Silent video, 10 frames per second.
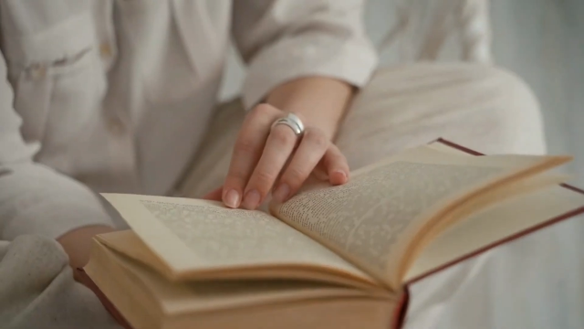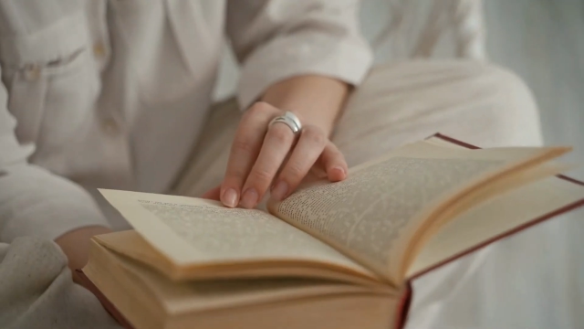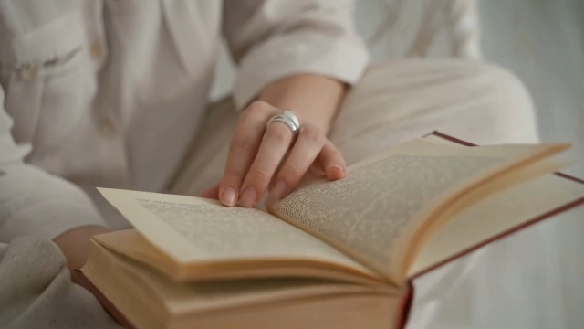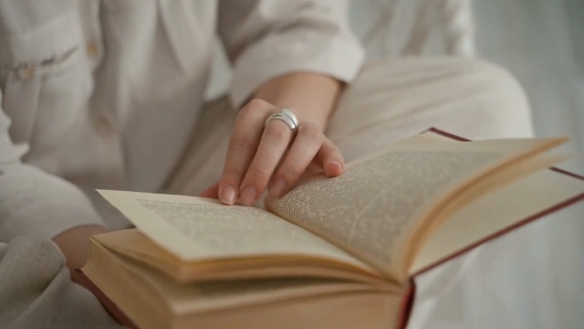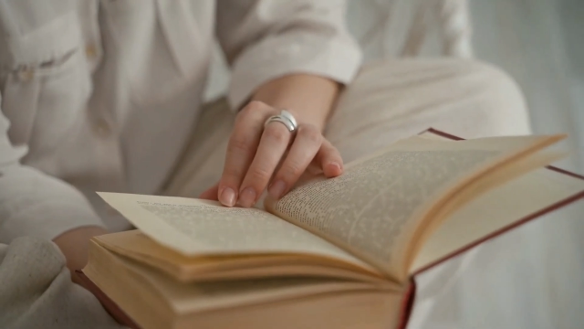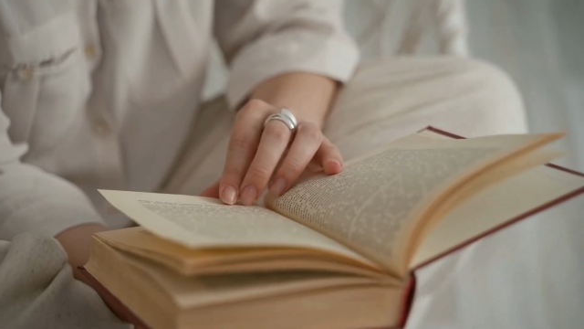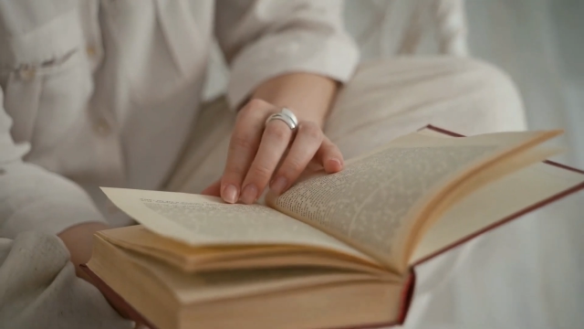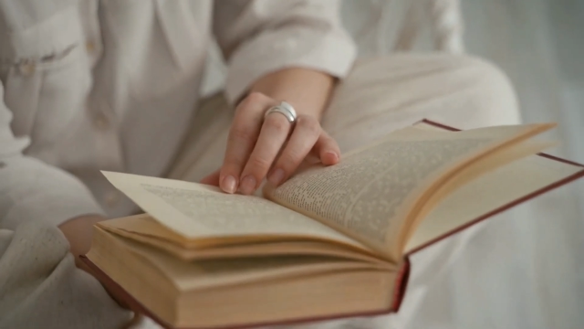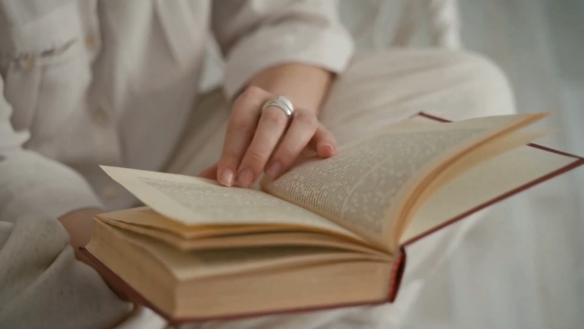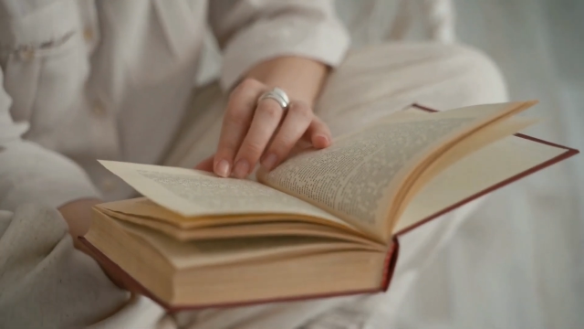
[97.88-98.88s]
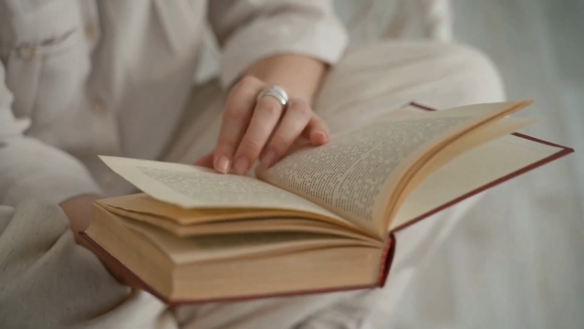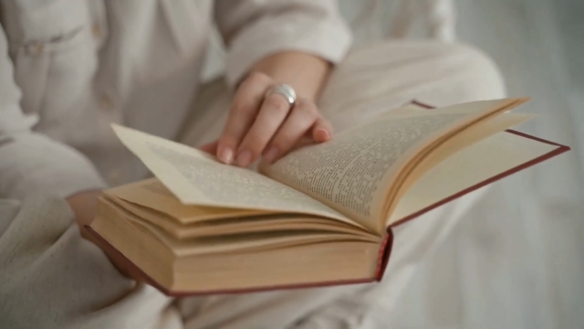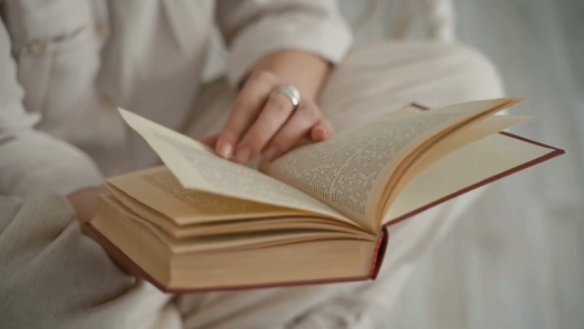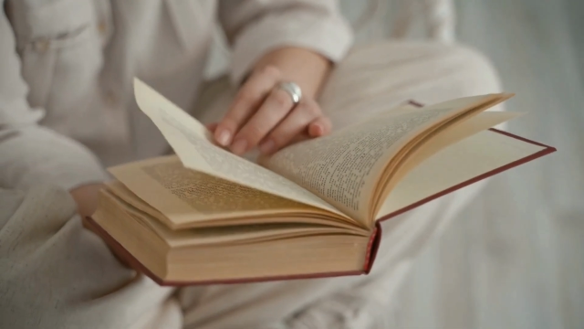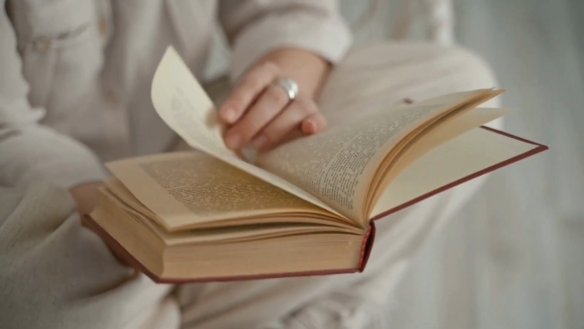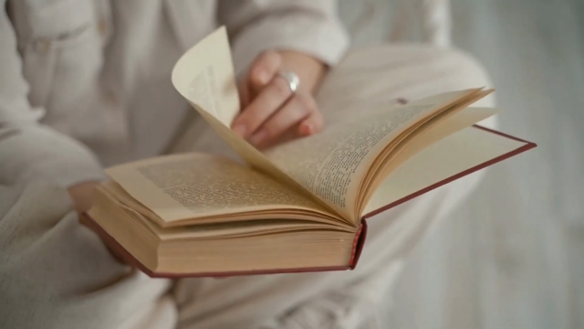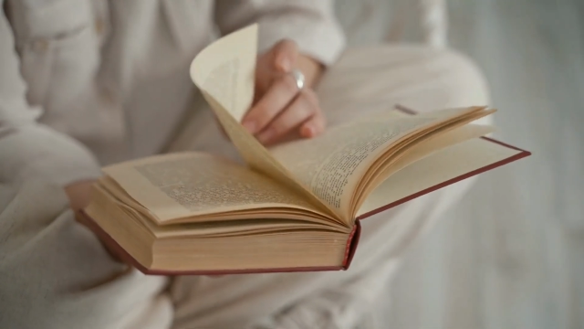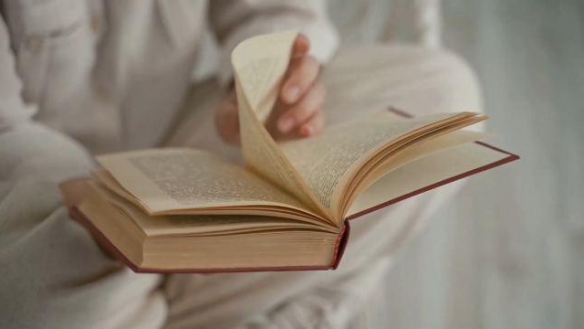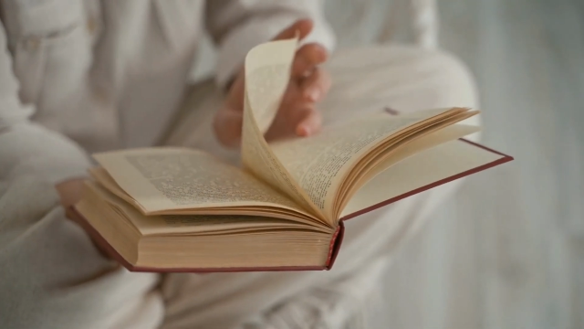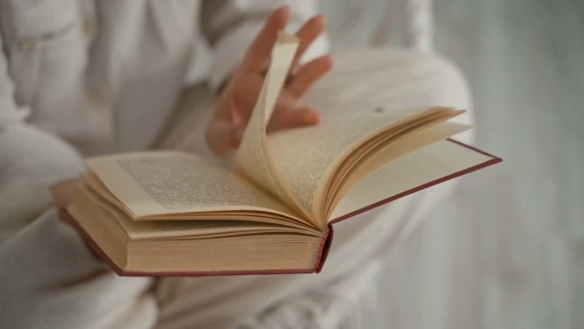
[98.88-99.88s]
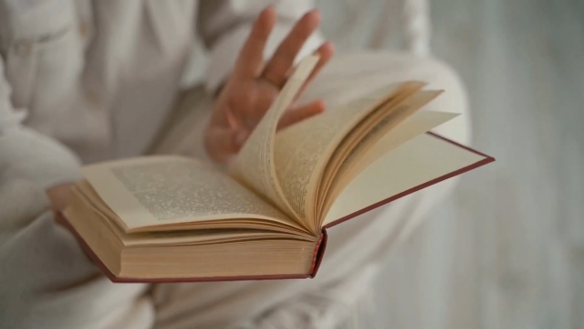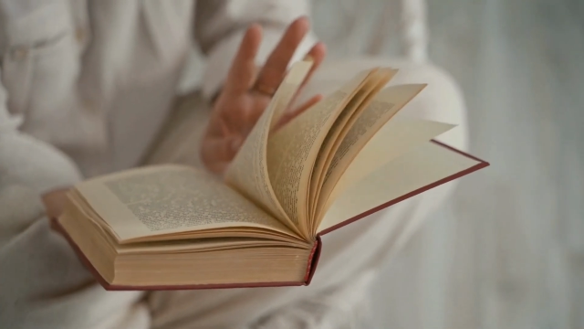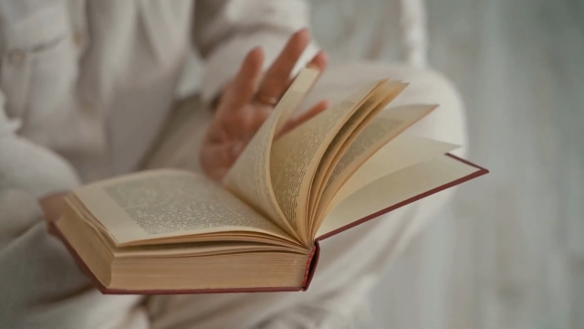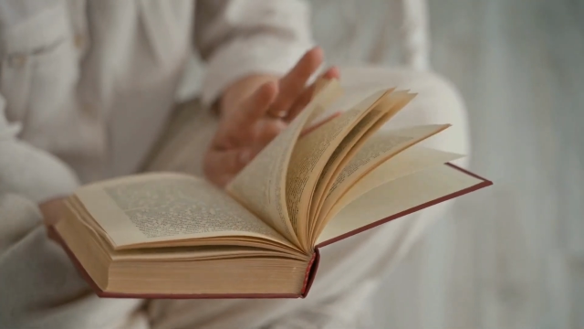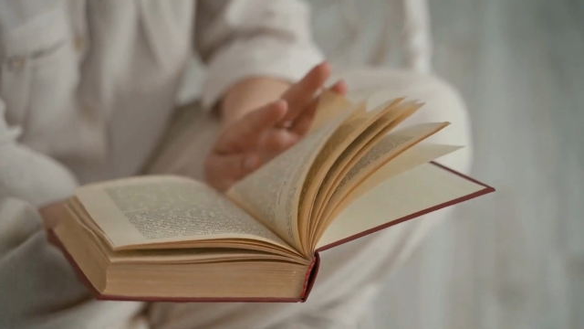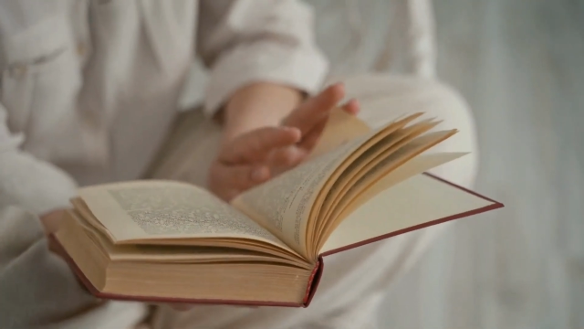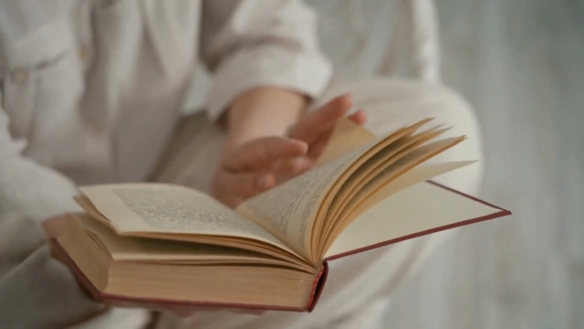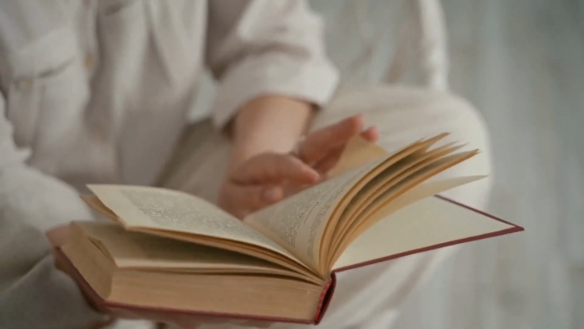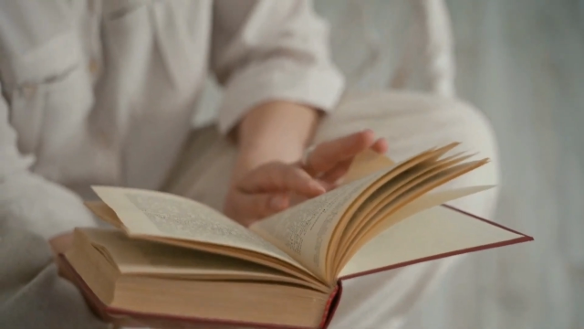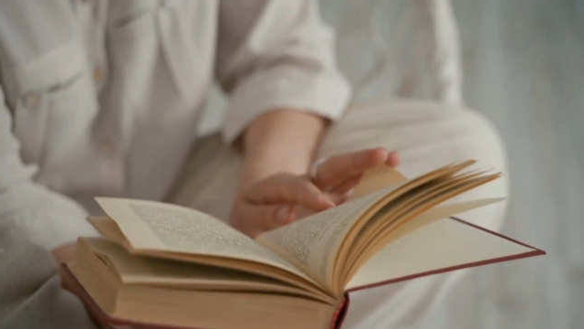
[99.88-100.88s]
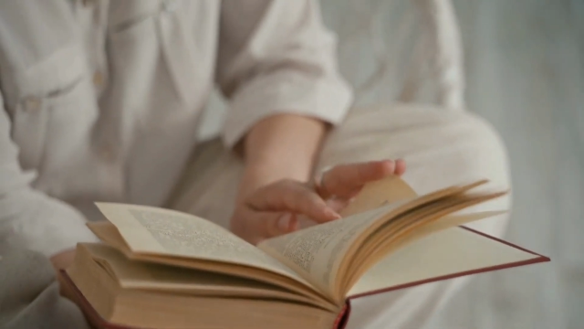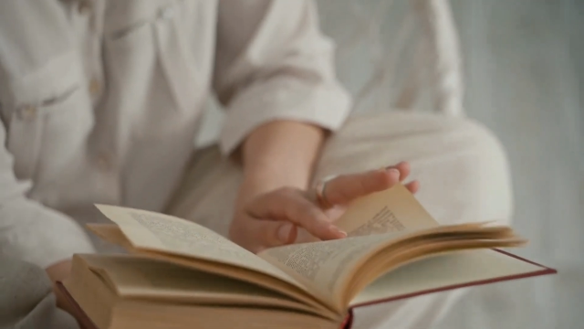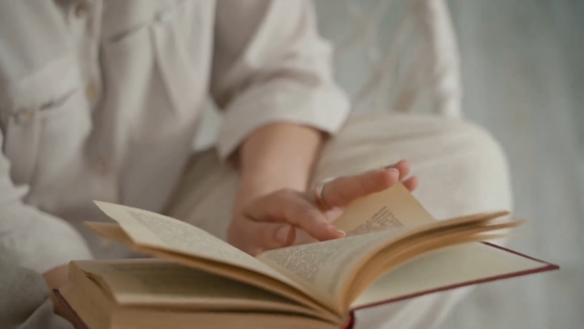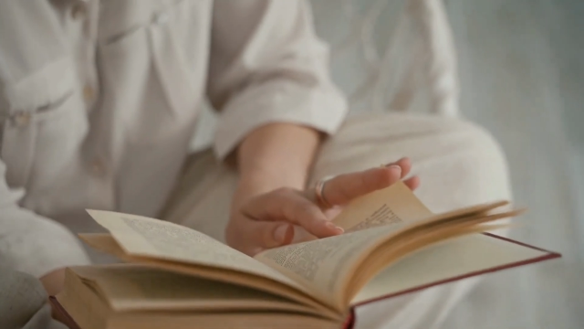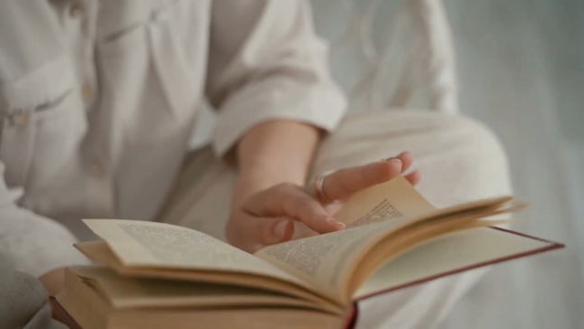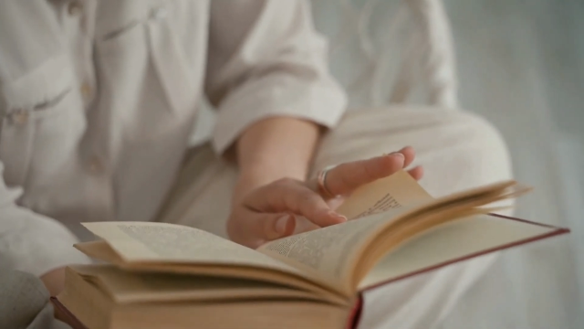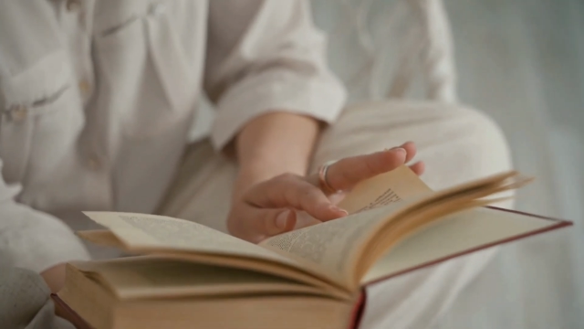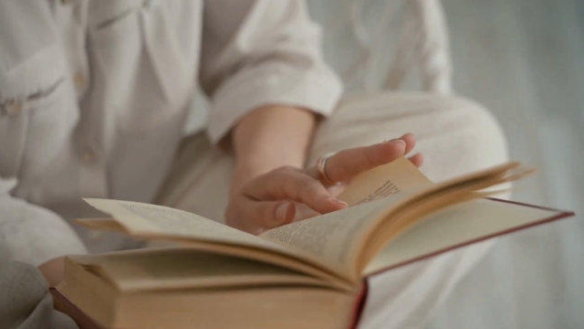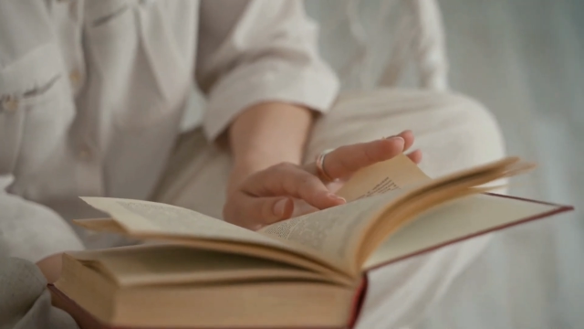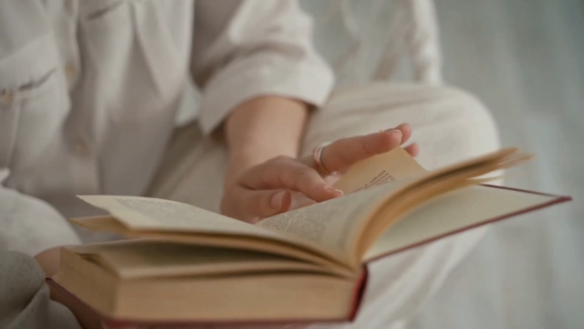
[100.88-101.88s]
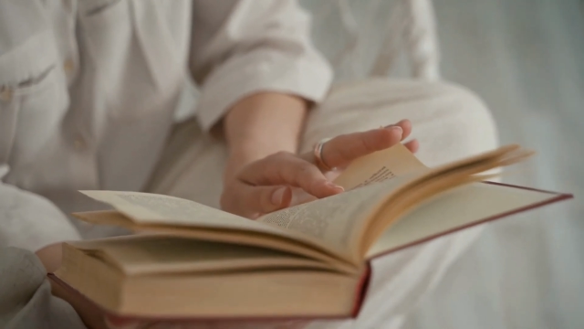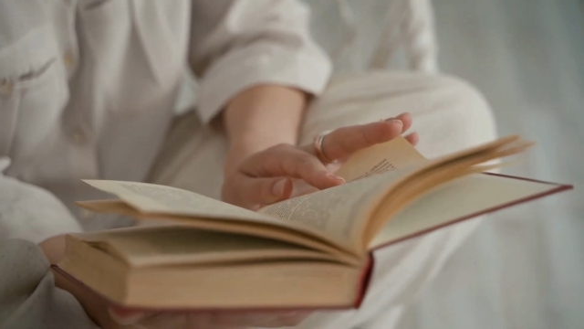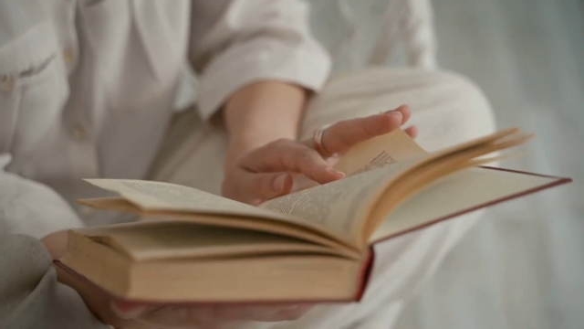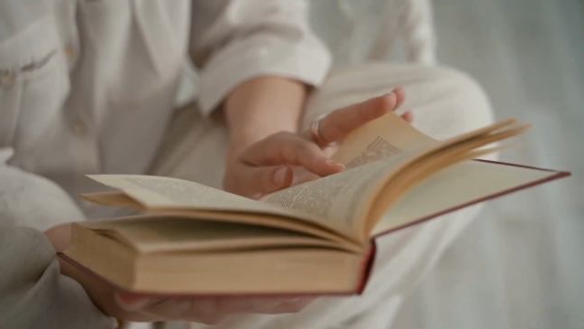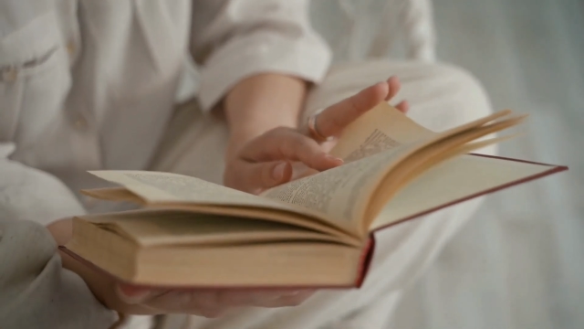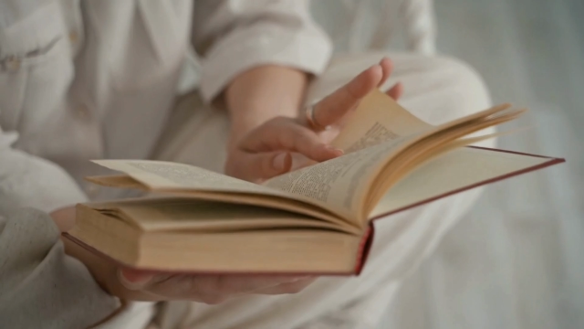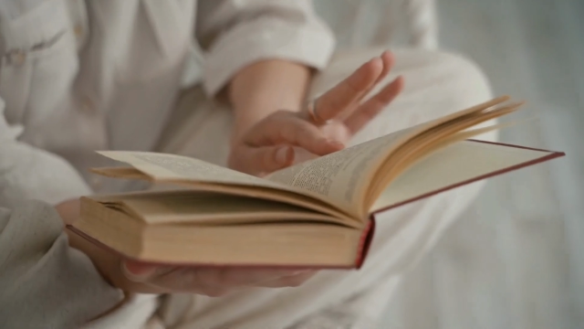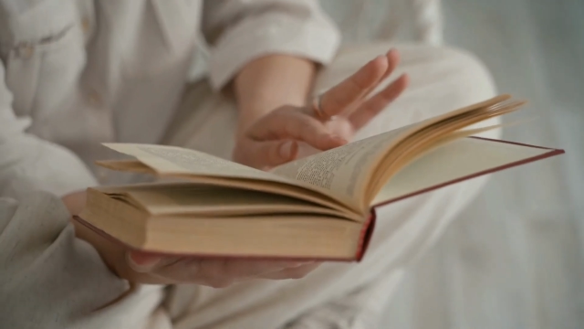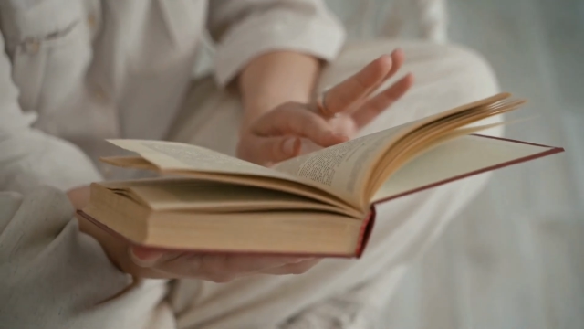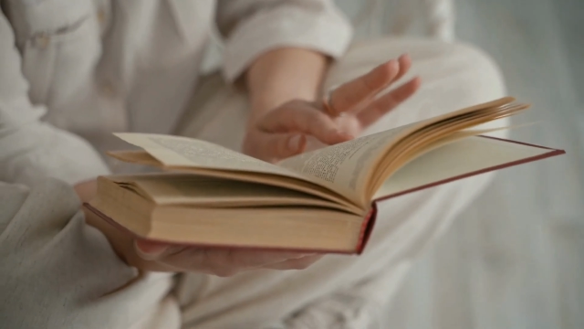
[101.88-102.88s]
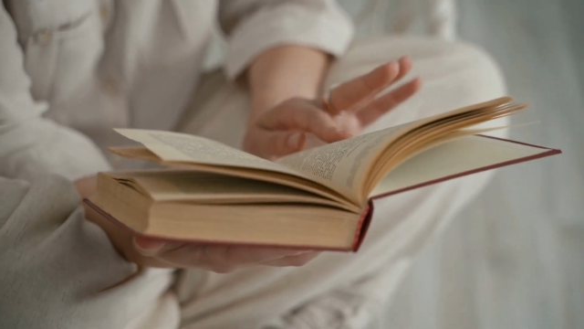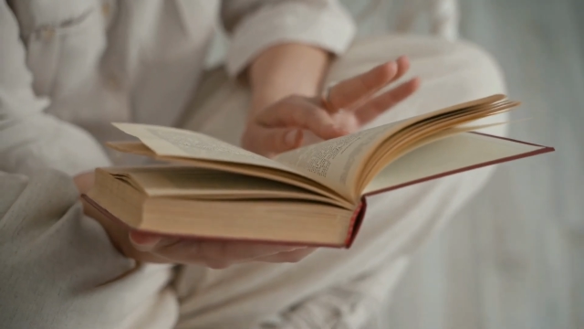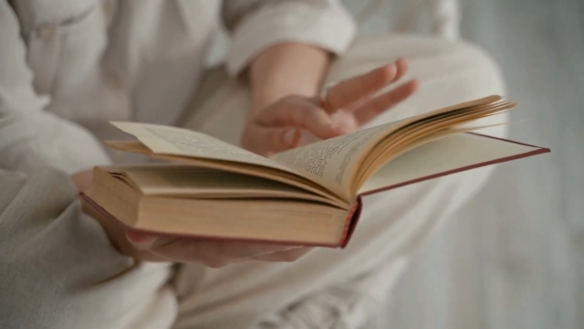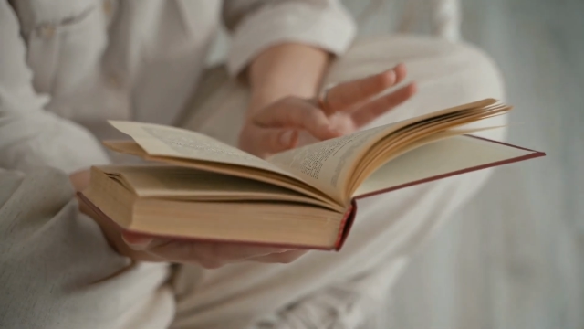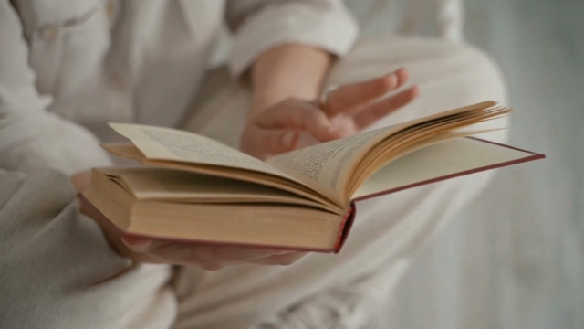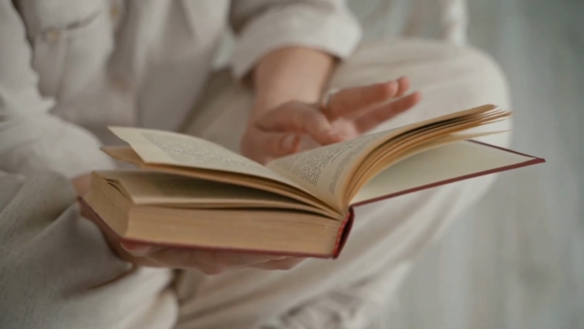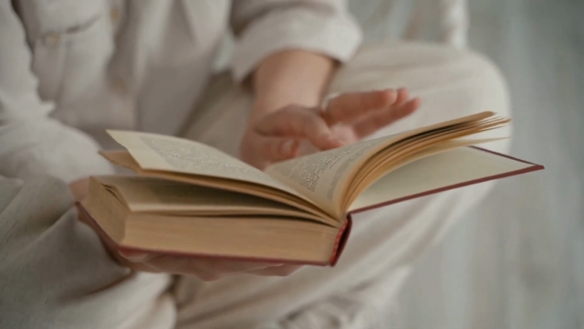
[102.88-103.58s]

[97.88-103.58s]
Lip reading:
Nobody's mouth can be seen.